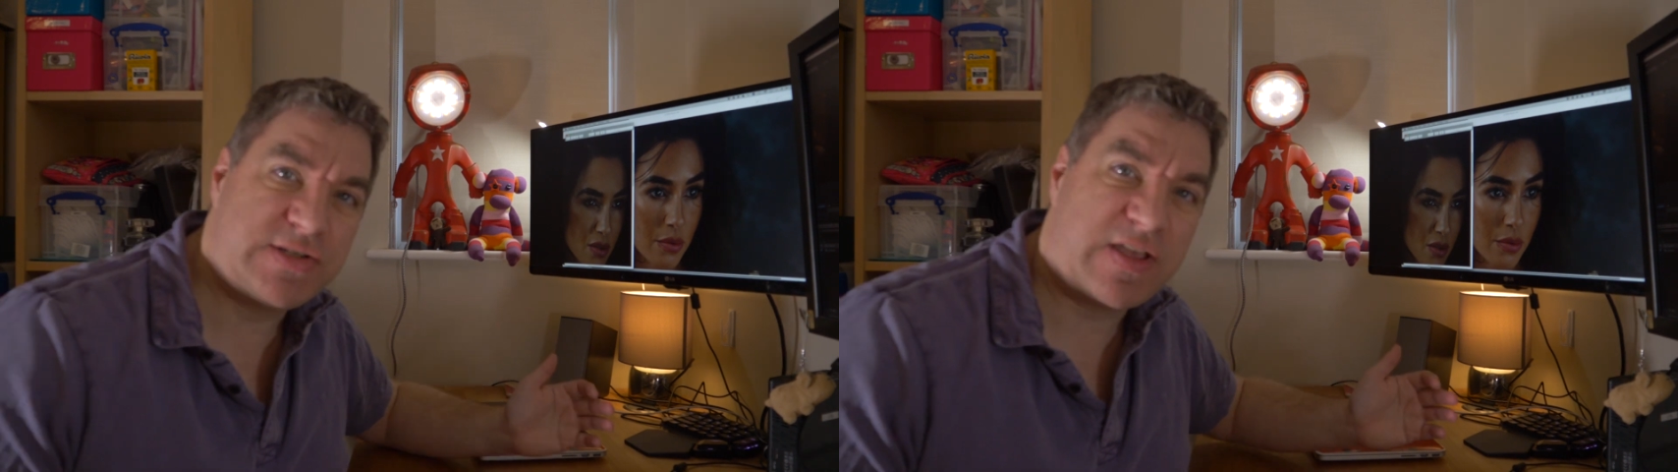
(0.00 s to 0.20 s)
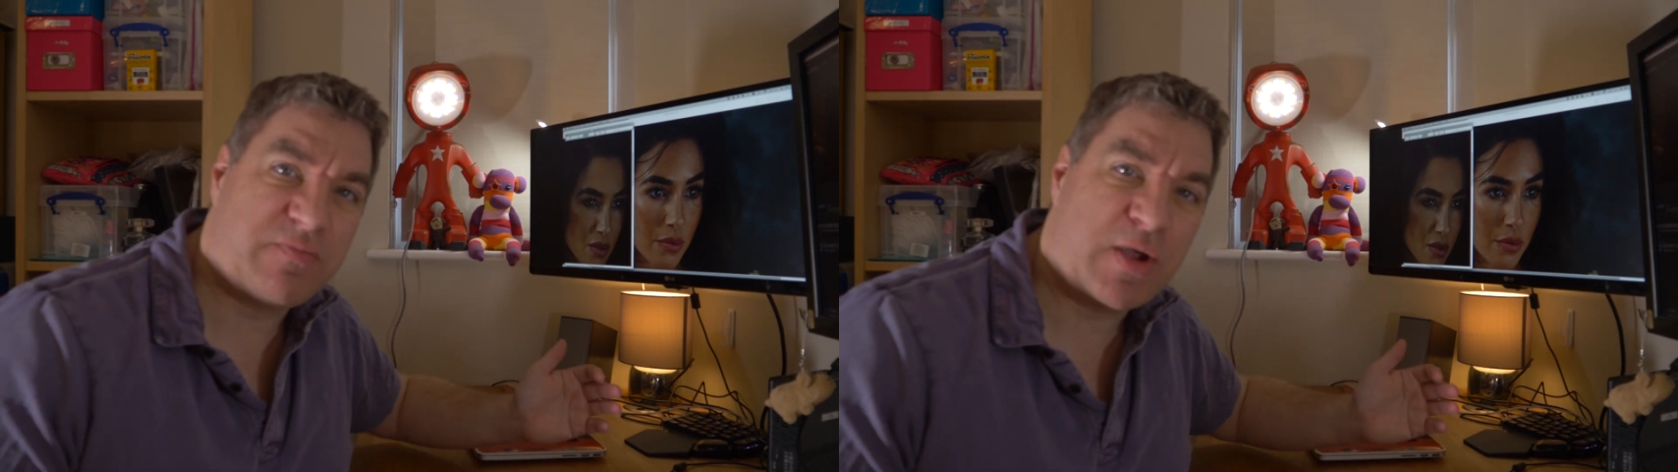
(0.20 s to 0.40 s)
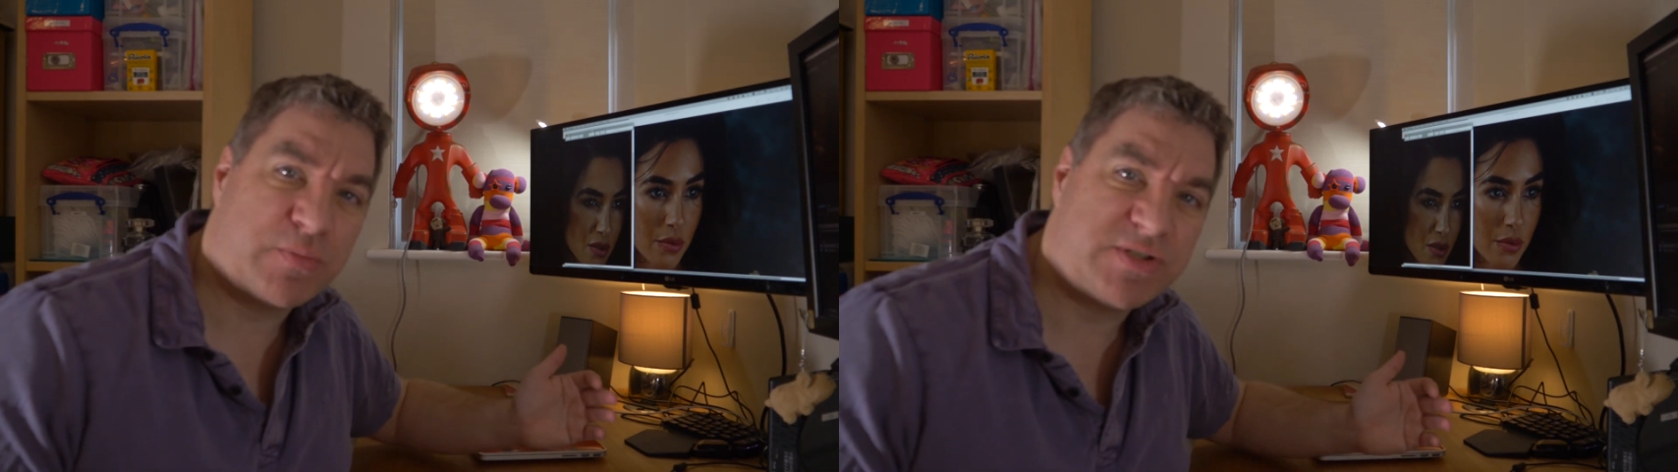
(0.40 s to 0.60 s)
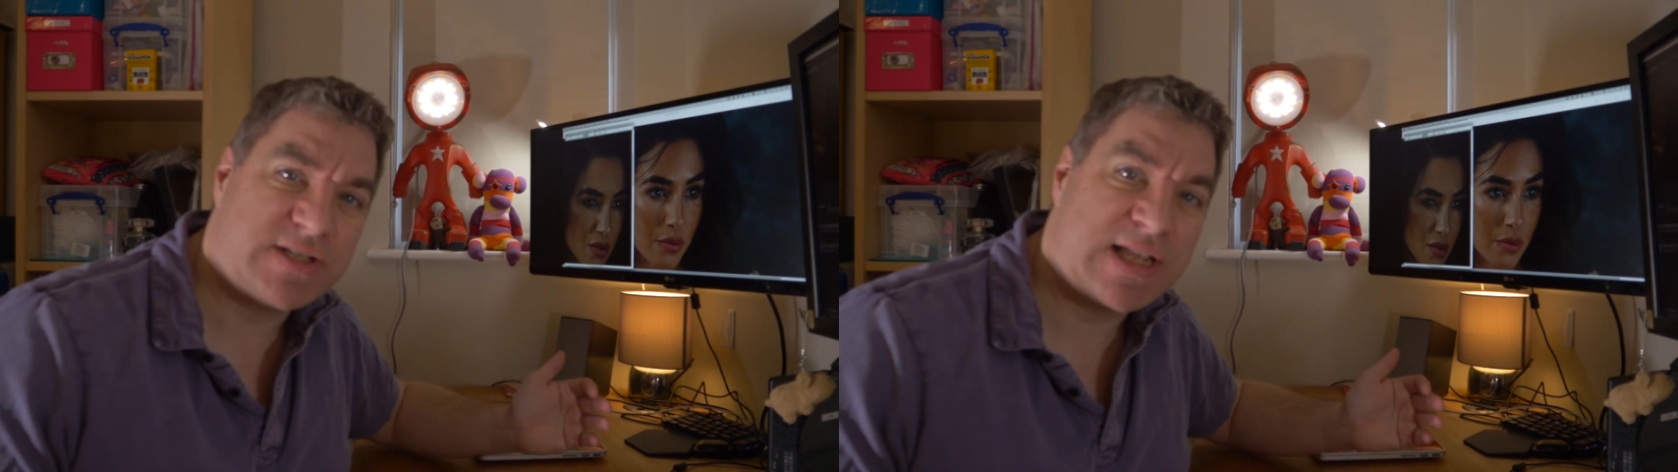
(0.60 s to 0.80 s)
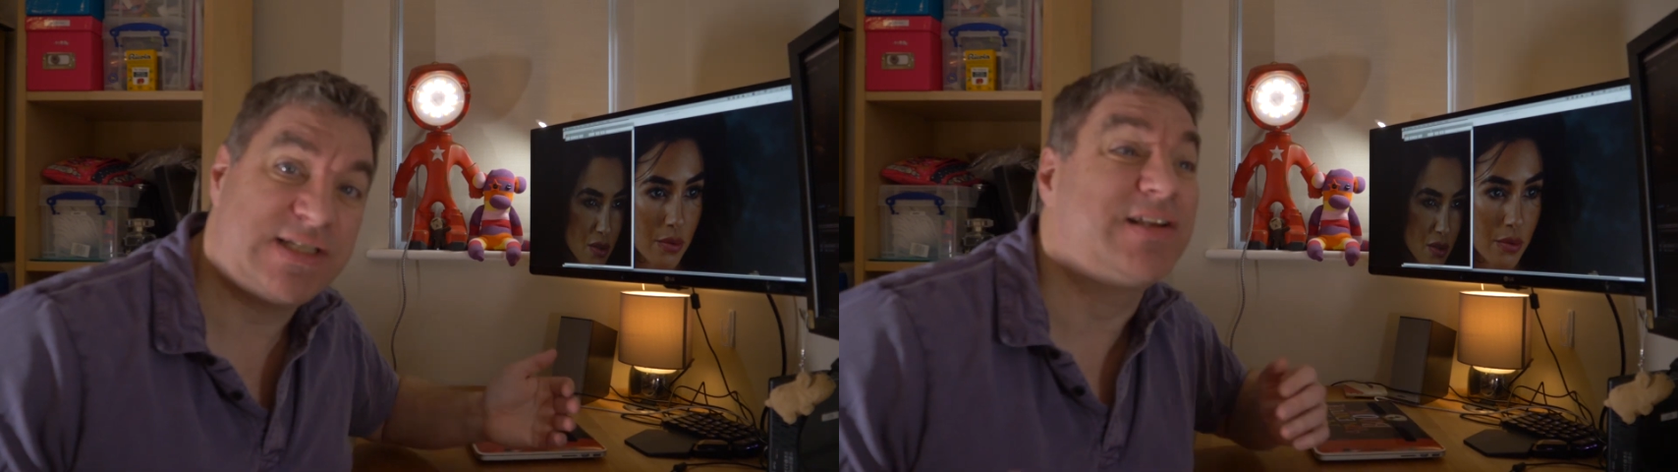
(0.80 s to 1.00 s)
give me options
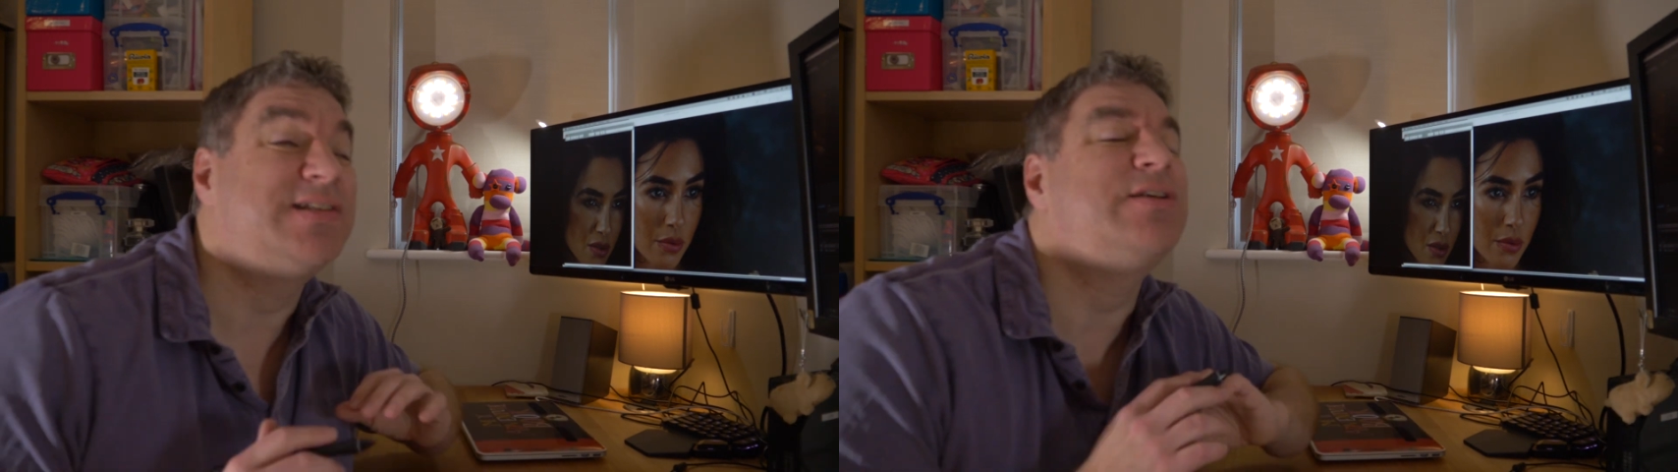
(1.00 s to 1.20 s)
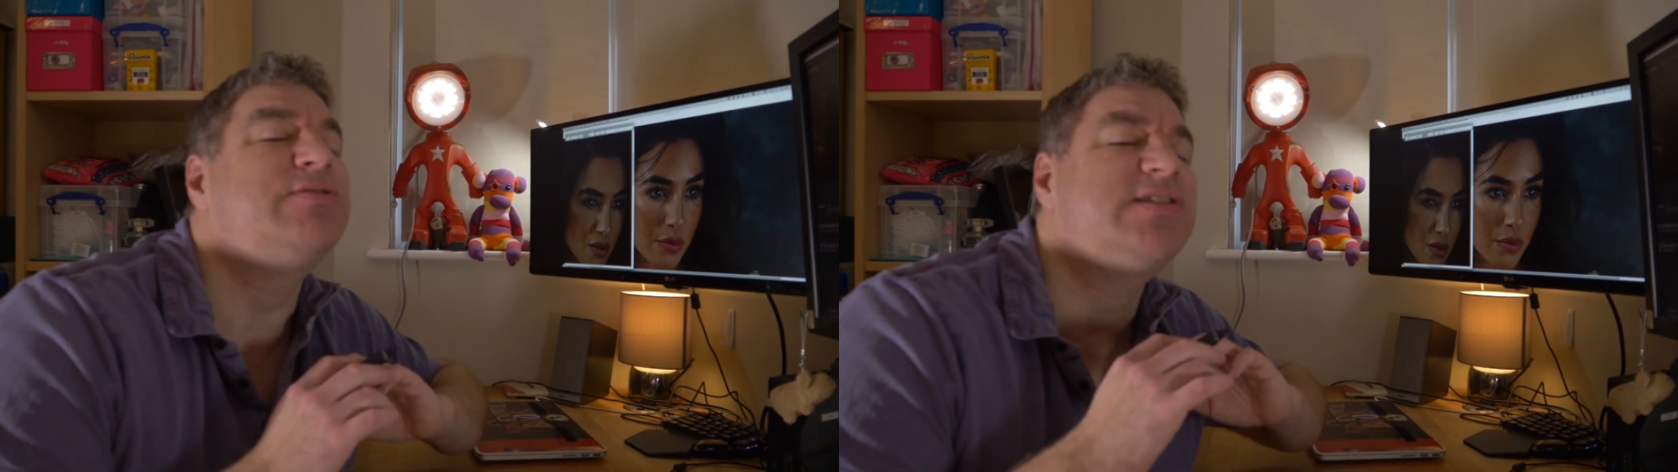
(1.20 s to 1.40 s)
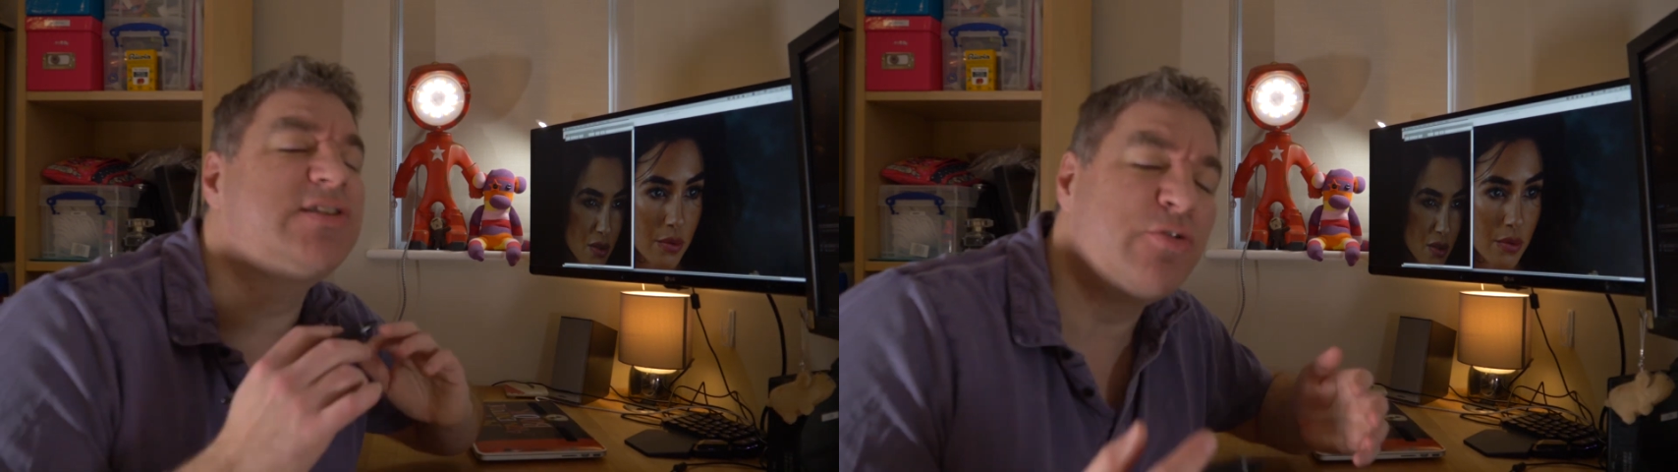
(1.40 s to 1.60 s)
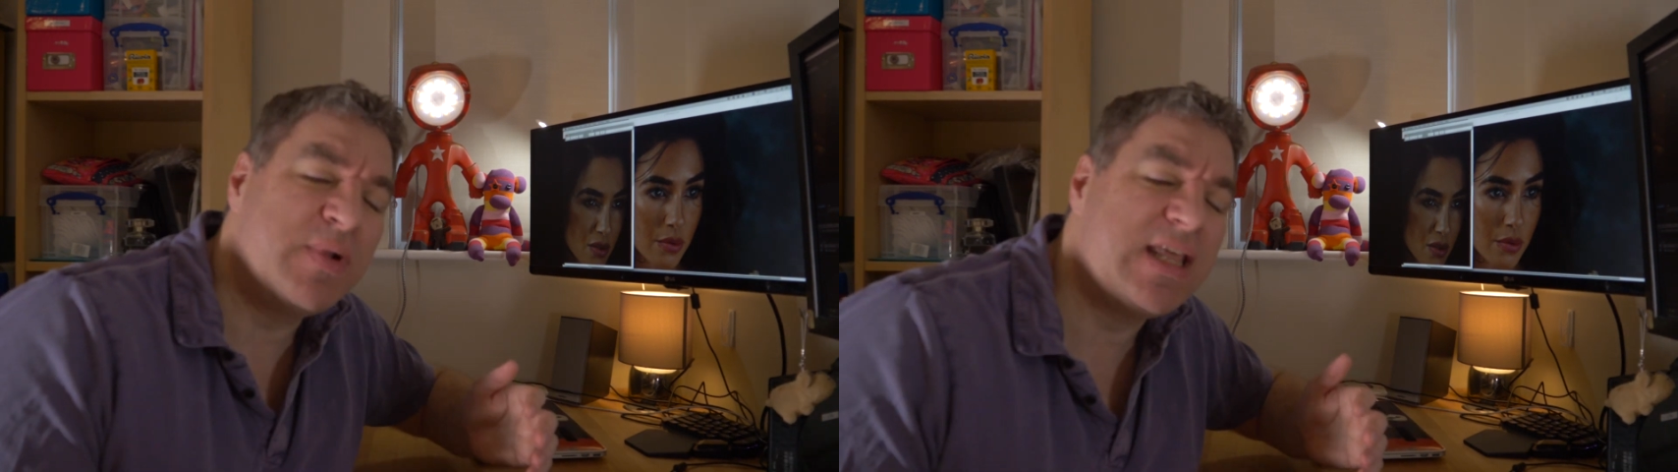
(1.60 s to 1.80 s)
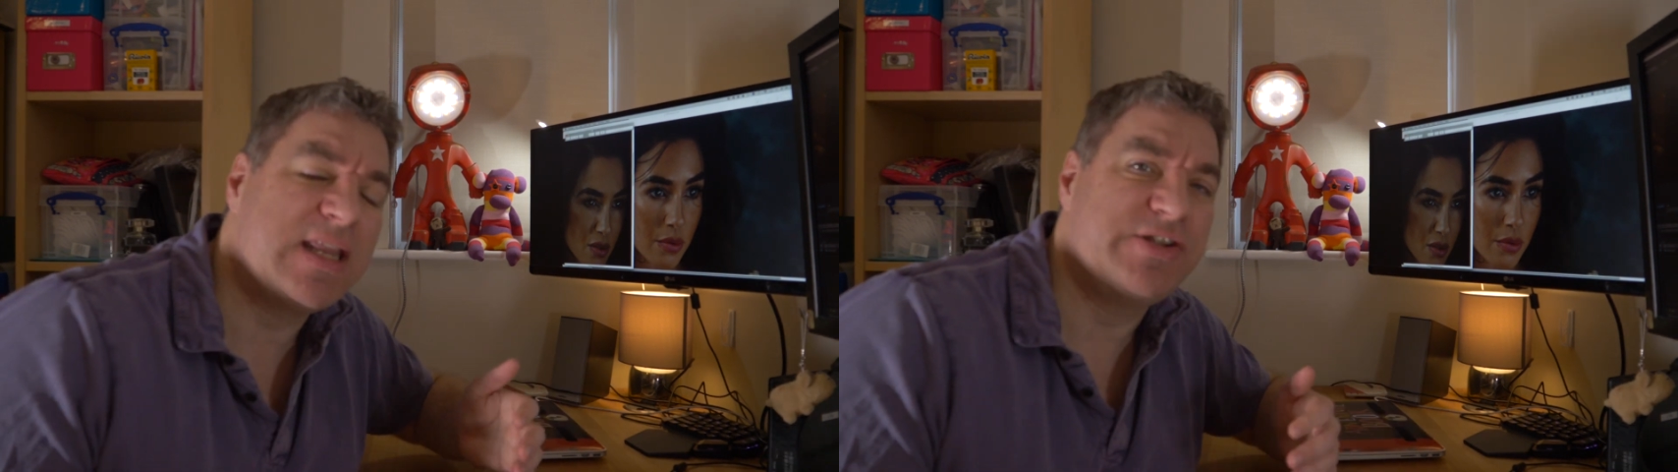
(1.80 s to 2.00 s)
later, because there are so
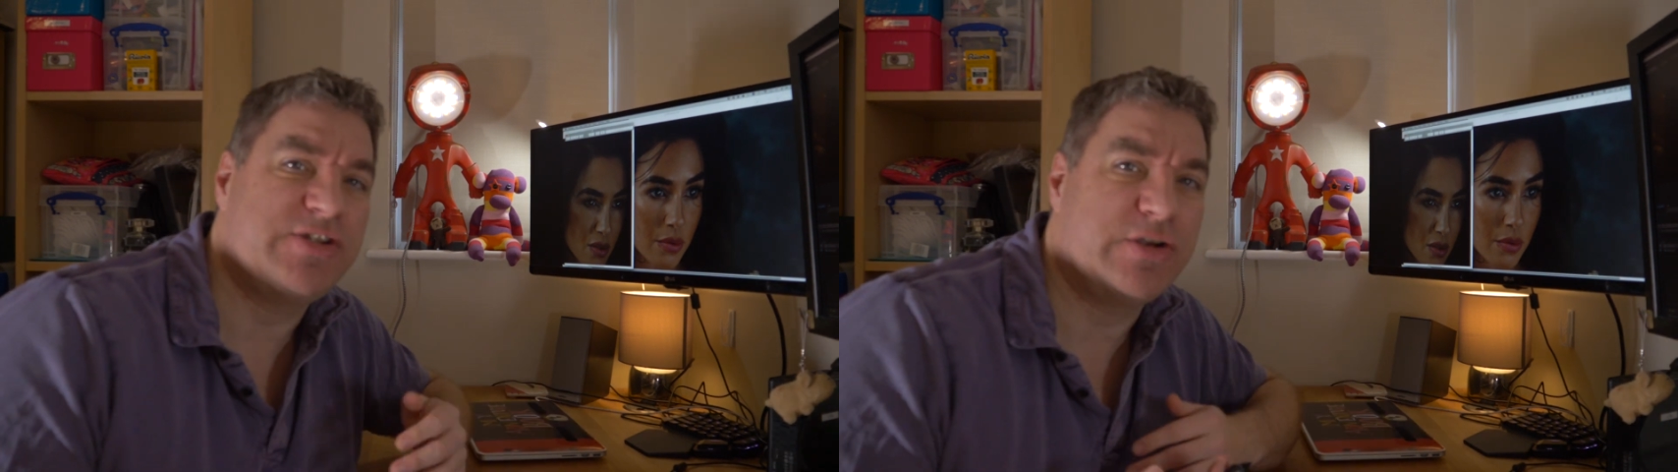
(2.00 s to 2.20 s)
many things